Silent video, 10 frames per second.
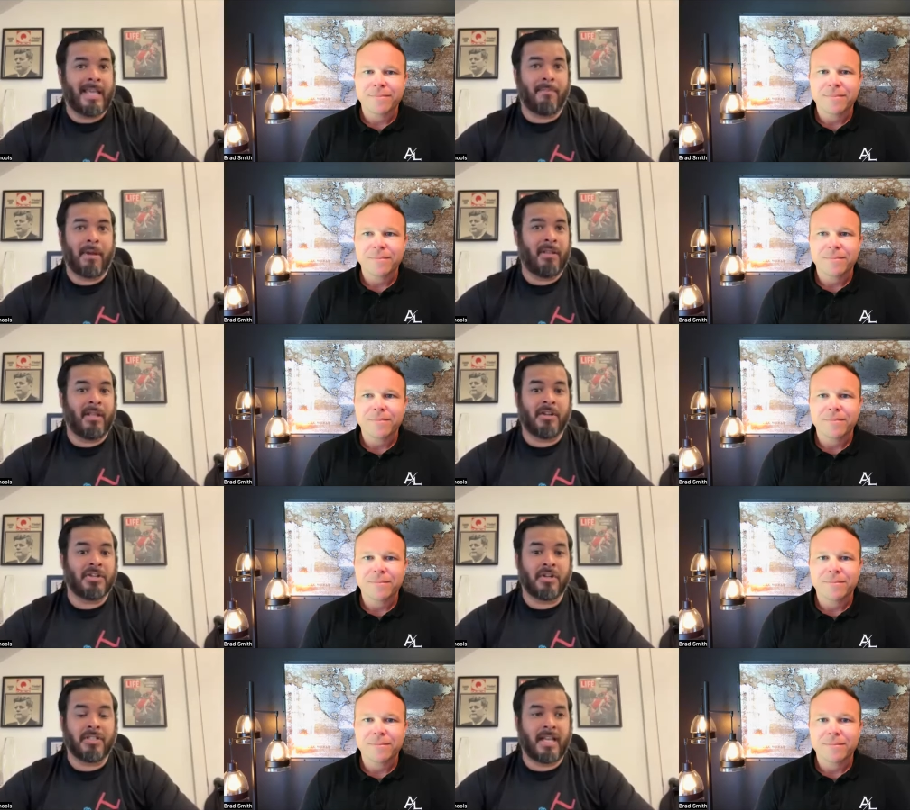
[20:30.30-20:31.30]
Speaker 1: and apparently our
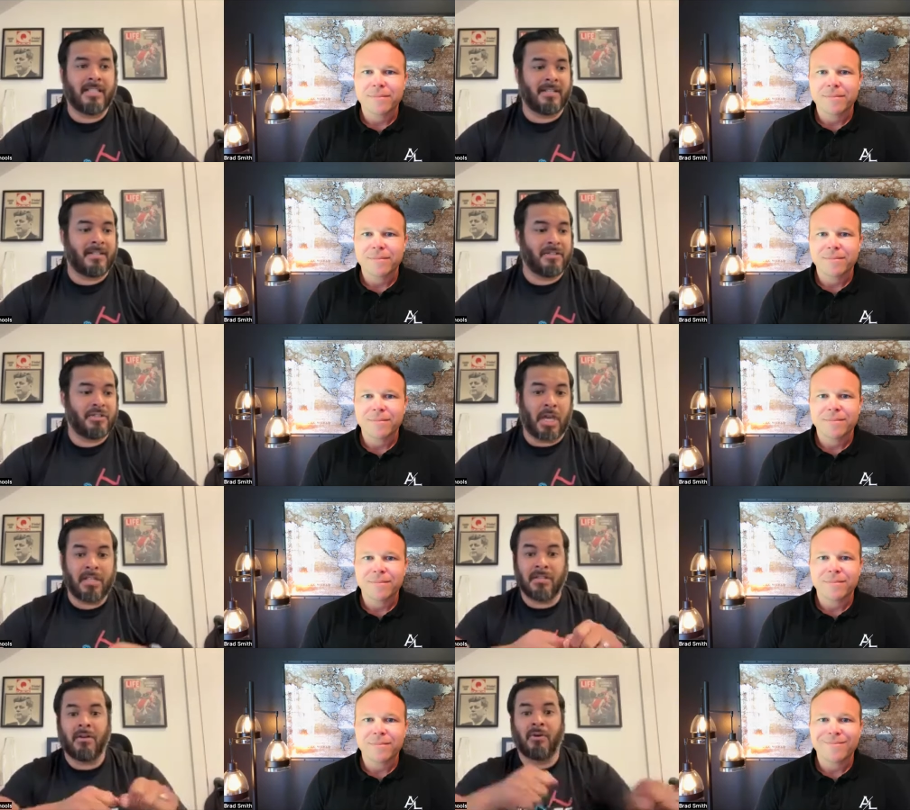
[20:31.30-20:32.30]
church has a
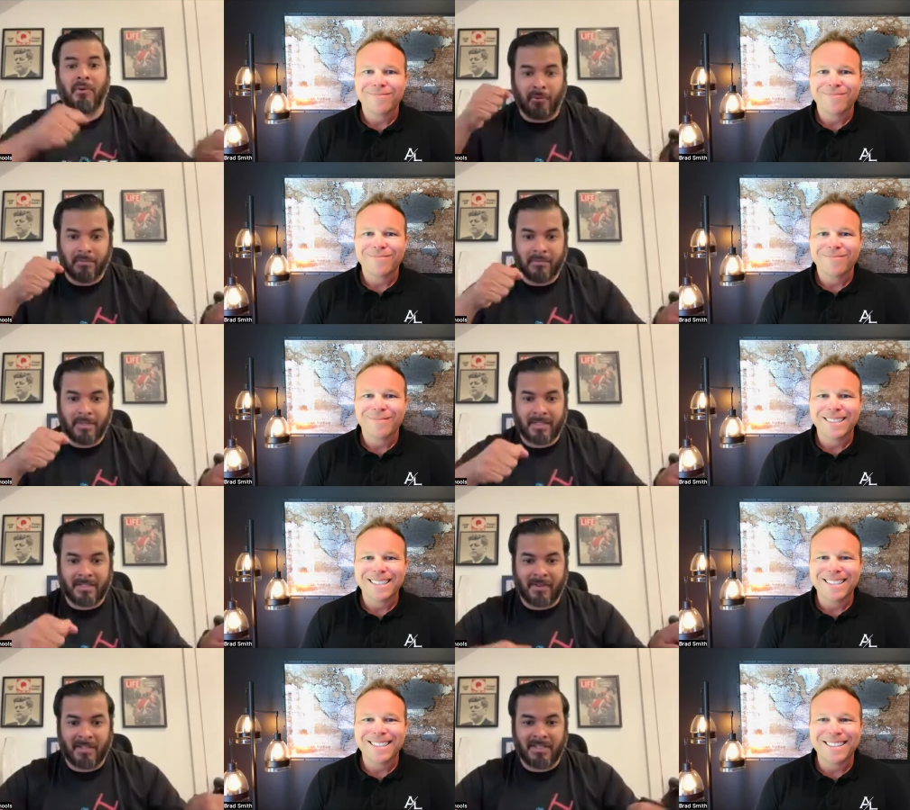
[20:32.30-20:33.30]
chainsaw crew, like
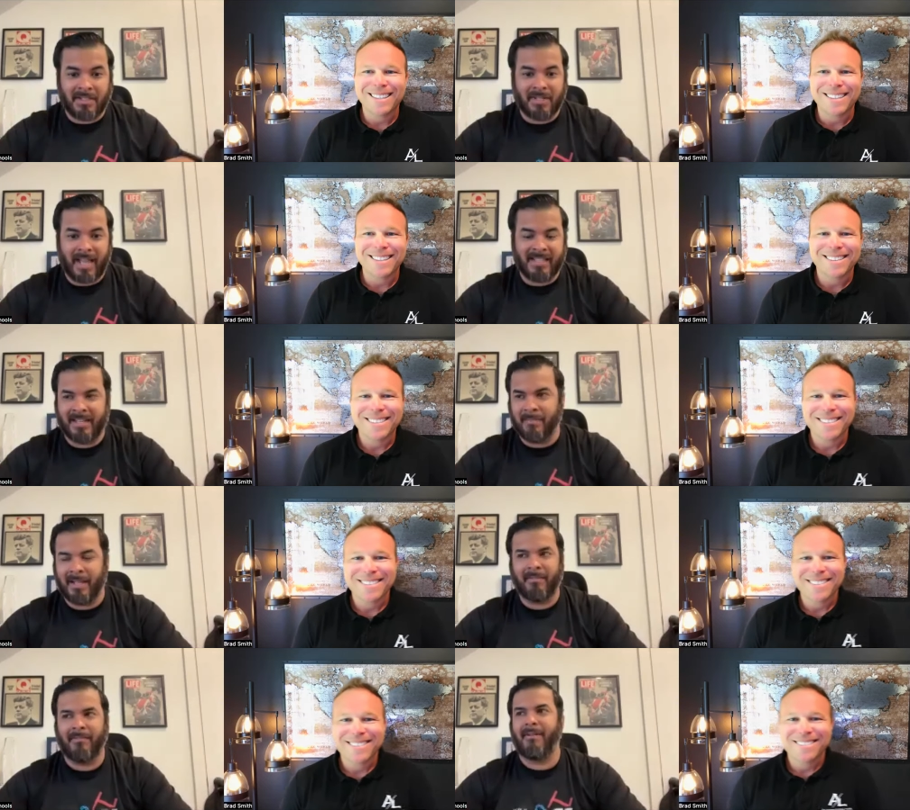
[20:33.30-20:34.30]
these volunteer dads. And I'm
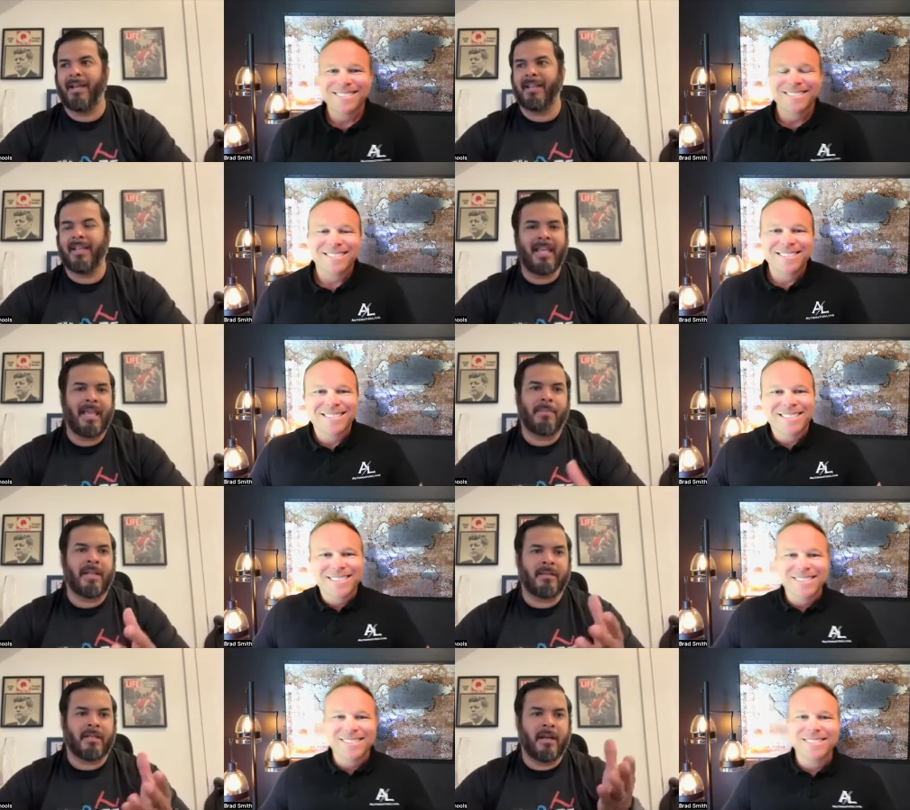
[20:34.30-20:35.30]
like, what? But
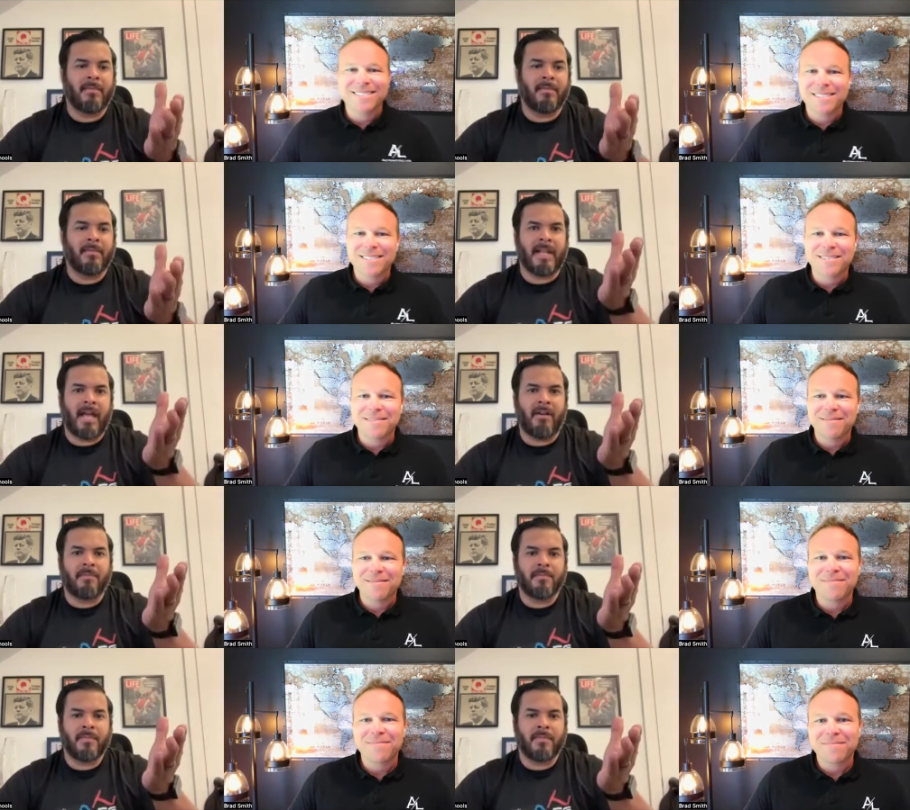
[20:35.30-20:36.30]
it come to find out,
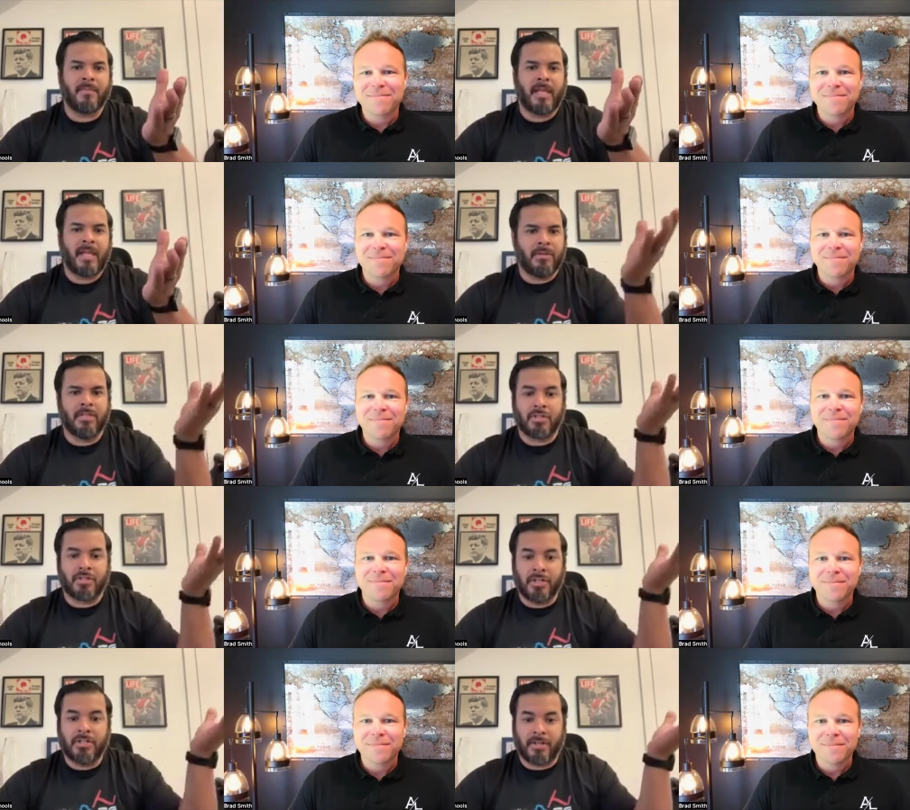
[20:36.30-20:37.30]
it was a
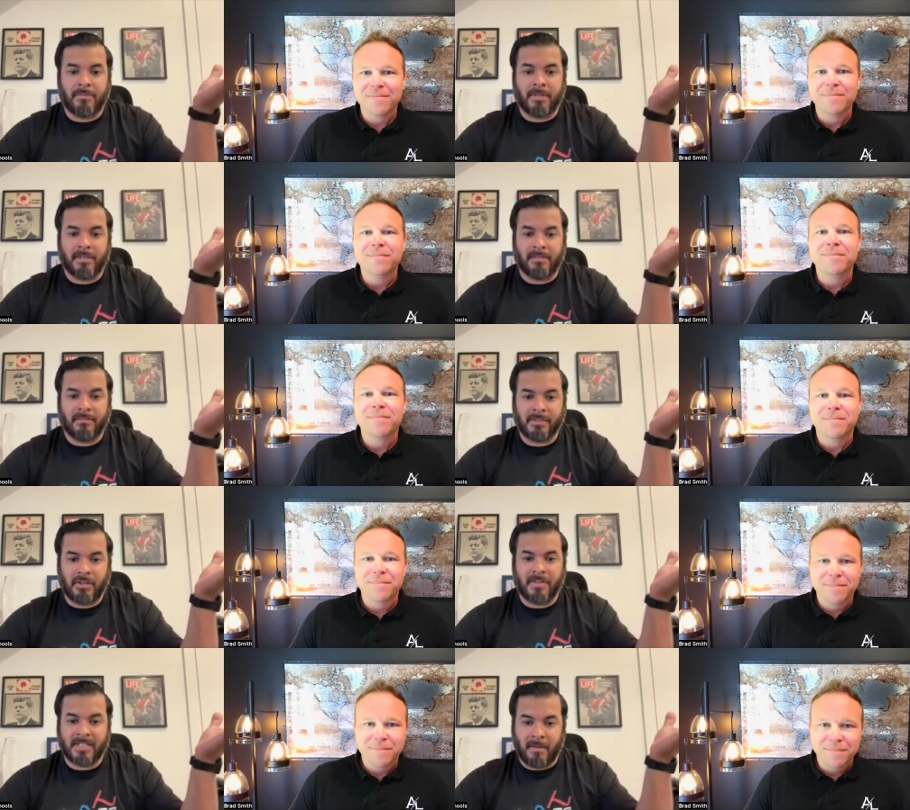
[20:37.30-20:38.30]
tree trimming
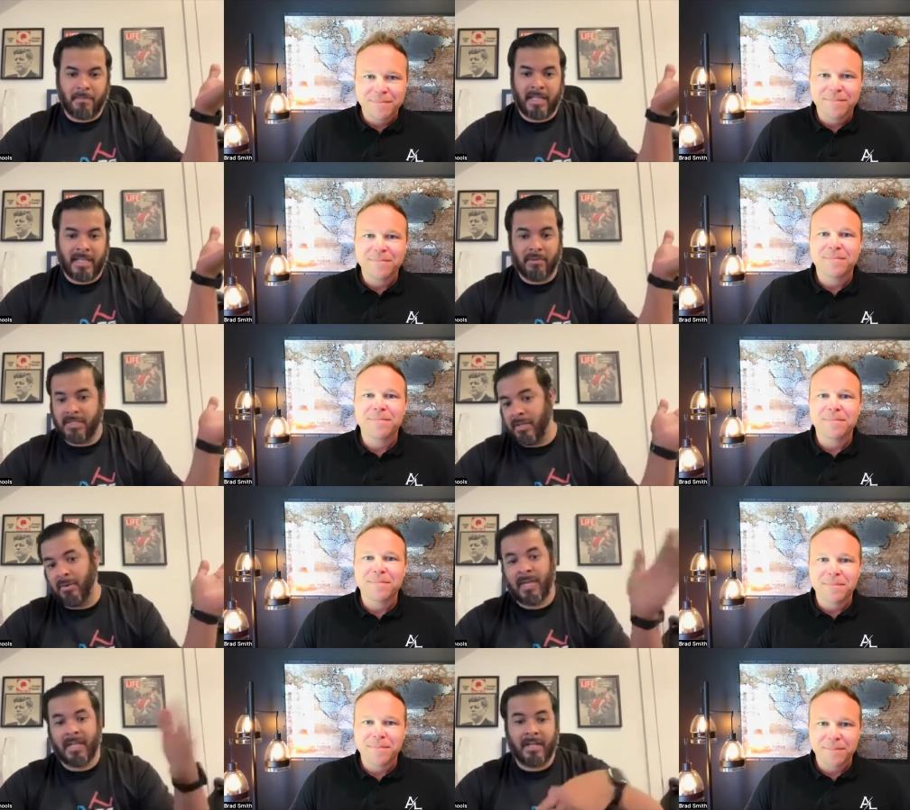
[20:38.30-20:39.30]
service company that was
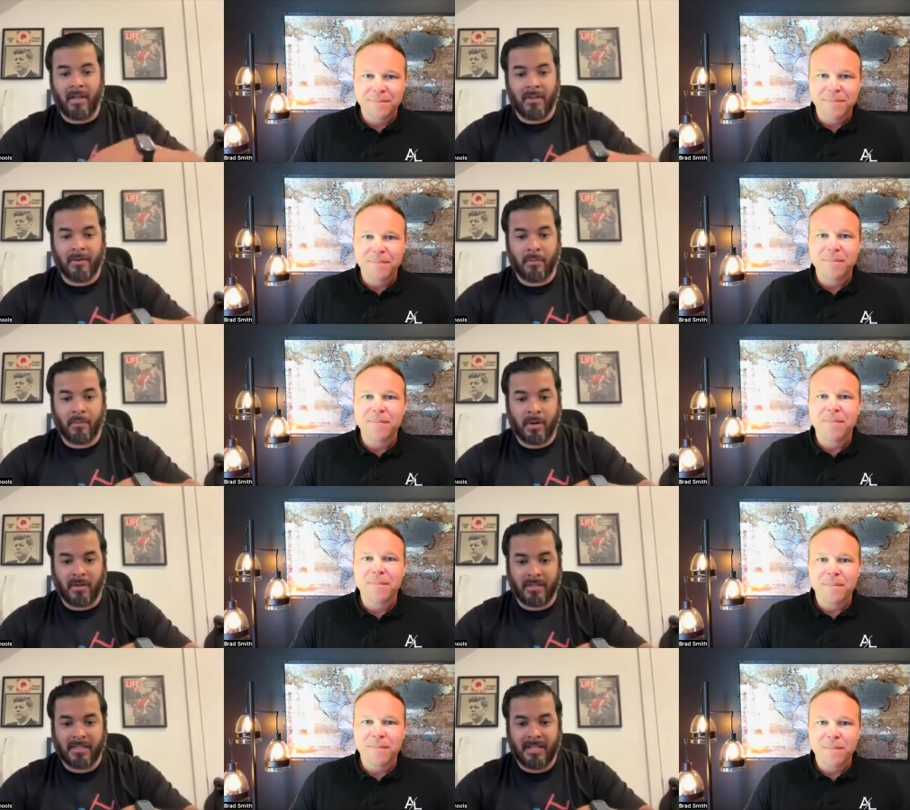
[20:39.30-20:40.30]
donating all their
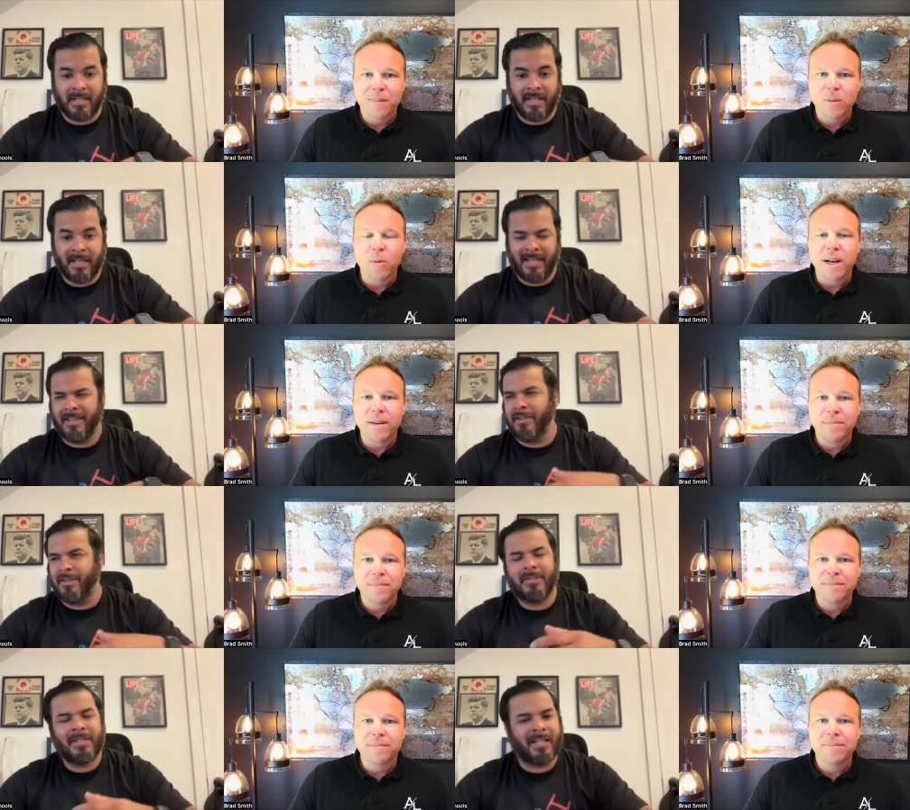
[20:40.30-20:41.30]
workers. Wow.
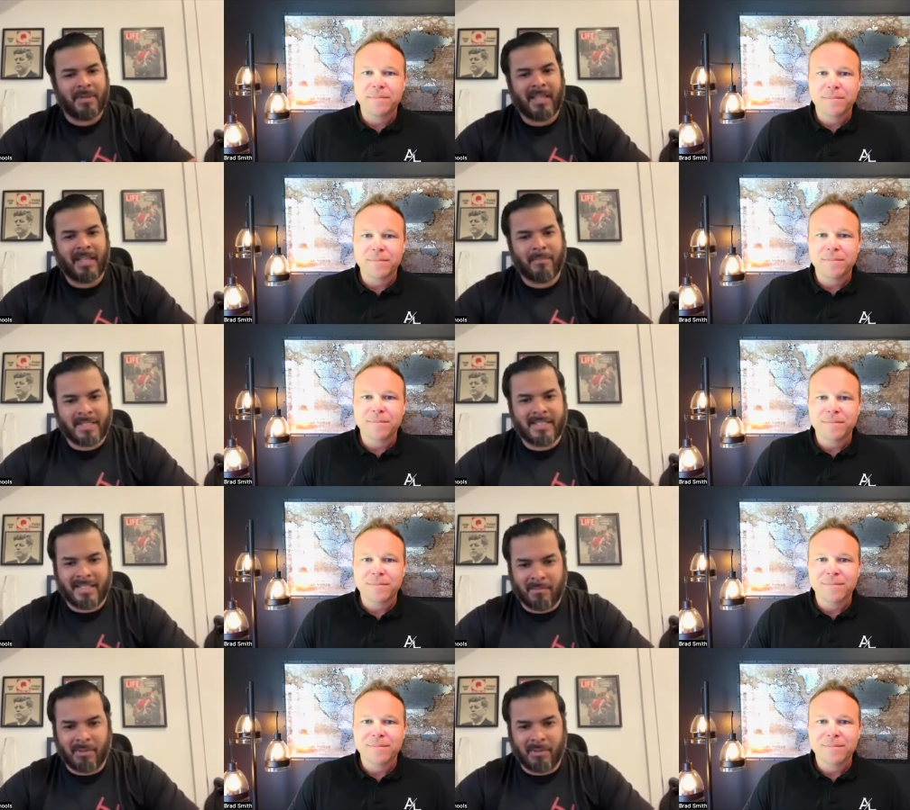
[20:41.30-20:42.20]
You telling me that business didn't